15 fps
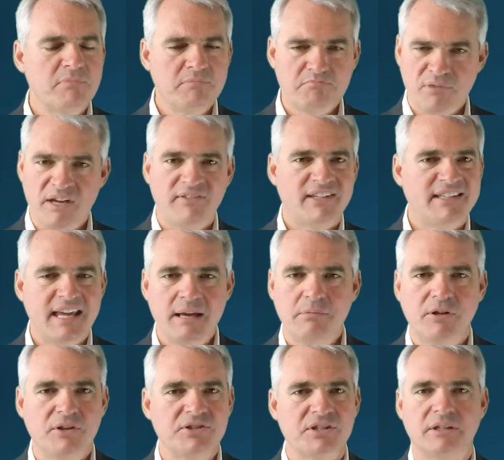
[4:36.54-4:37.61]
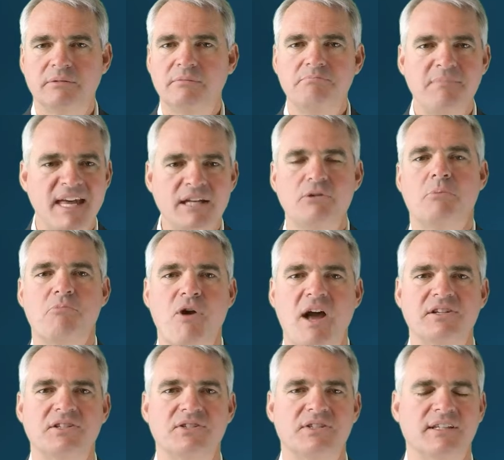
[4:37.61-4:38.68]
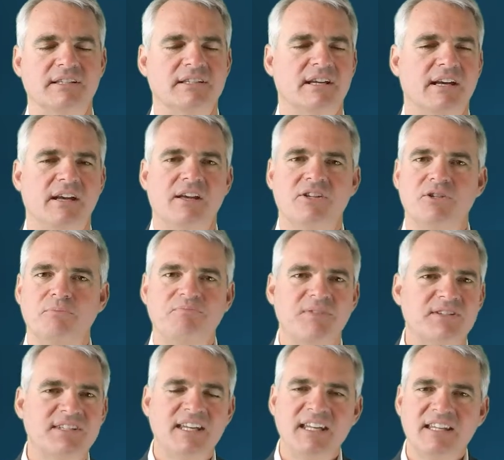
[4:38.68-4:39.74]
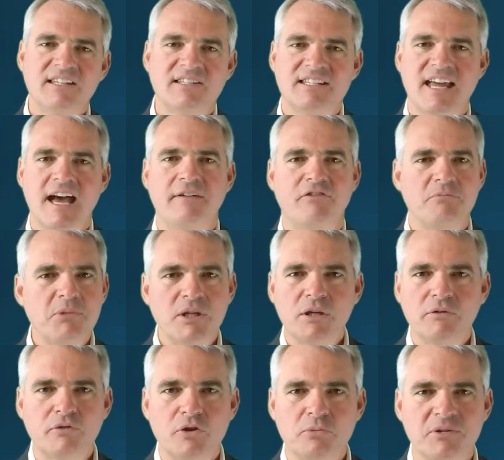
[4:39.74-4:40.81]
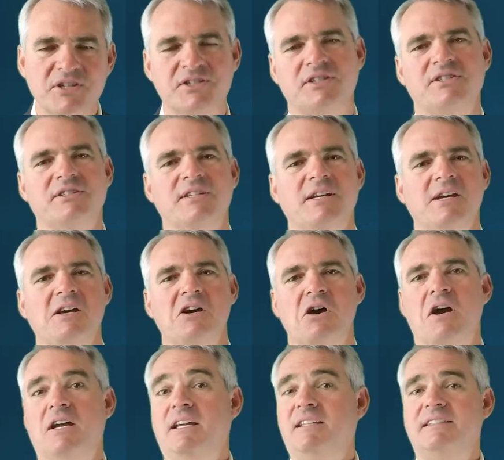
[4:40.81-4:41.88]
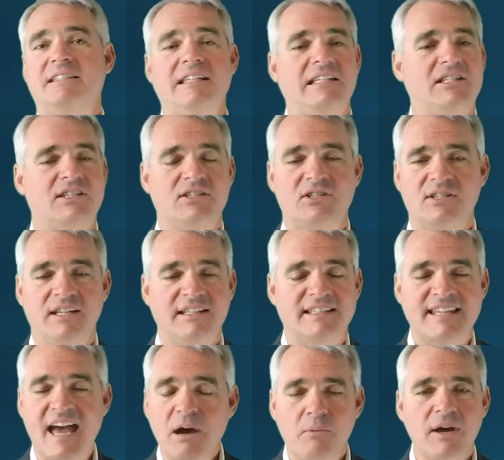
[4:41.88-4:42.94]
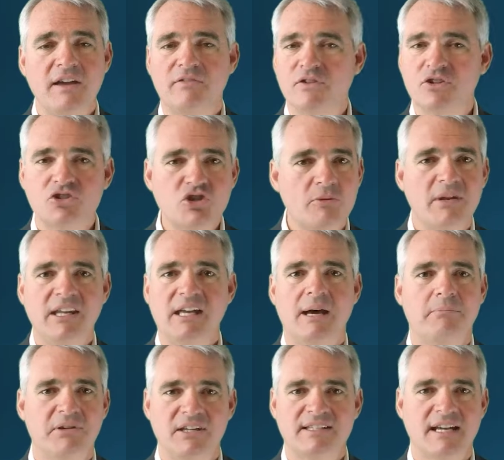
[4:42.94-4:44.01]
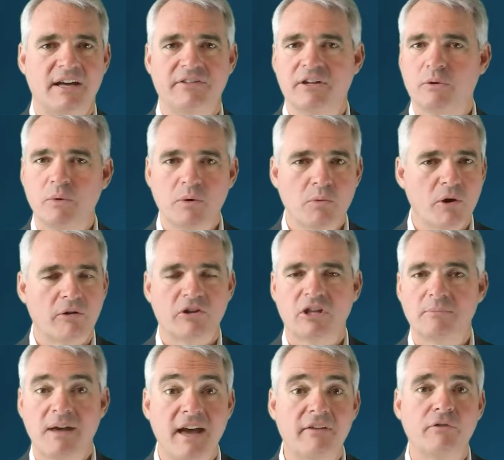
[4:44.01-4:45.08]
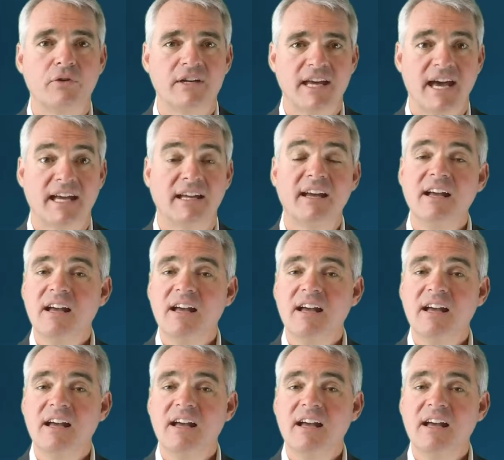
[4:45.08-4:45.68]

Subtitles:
pivot tables and manual processes. So does any of this sound familiar for your business? All right, it's that way for so many companies out there. We work with them every day.